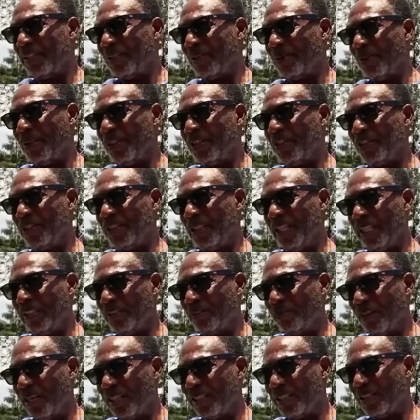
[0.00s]
knew in, in
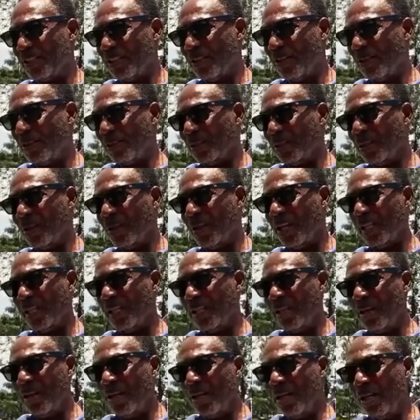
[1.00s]
Trench Town called.
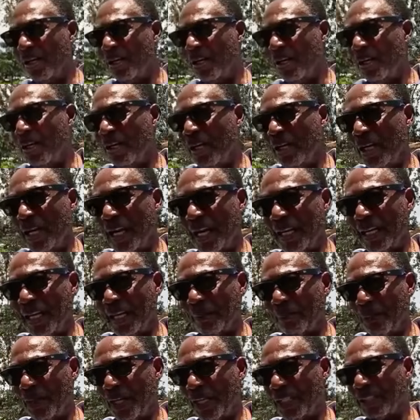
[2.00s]
Okay. And
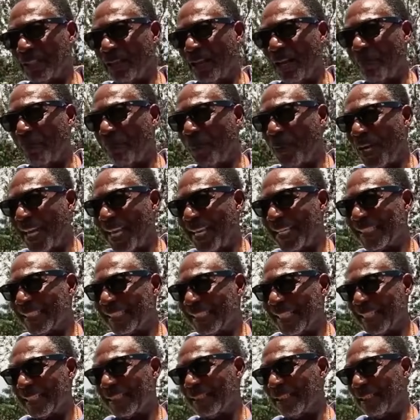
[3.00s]
that place called Play
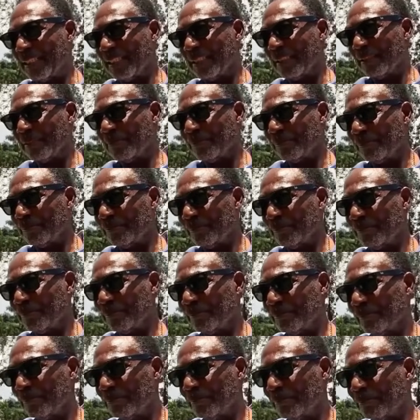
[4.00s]
Center.
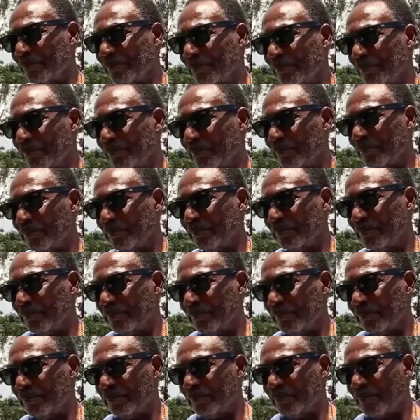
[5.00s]
You know what, brother?